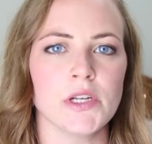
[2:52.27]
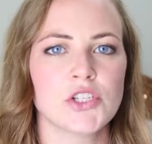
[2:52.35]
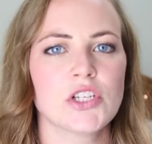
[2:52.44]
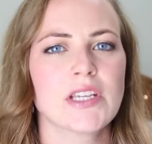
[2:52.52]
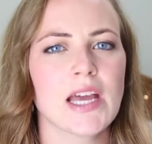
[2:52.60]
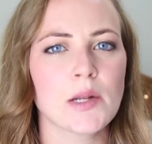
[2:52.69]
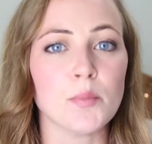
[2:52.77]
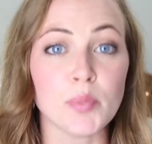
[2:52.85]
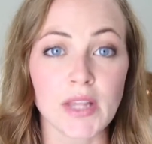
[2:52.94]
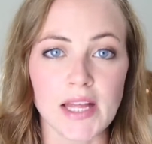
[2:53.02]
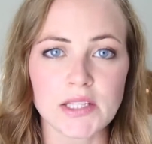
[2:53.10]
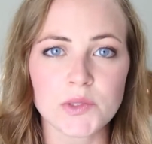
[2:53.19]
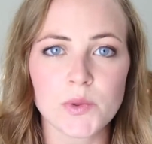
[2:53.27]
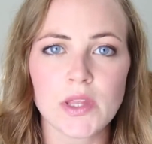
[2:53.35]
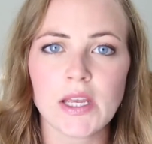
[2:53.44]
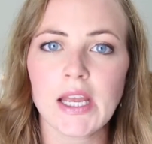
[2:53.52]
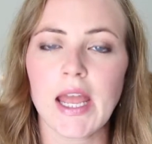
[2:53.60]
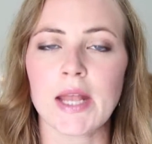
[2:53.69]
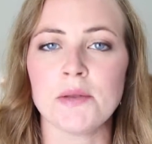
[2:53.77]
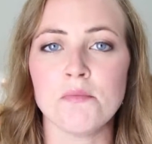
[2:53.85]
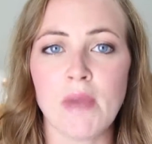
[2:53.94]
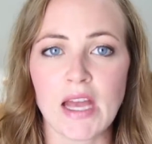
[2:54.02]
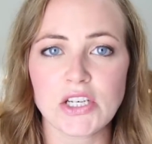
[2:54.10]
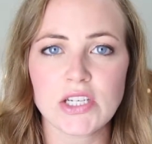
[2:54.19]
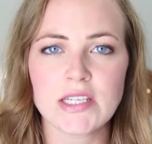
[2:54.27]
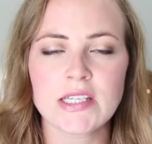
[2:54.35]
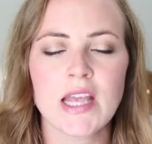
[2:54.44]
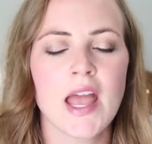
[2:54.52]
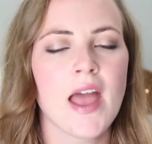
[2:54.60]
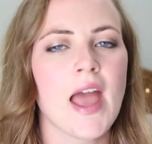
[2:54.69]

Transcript: It just kind of blends with it and meshes,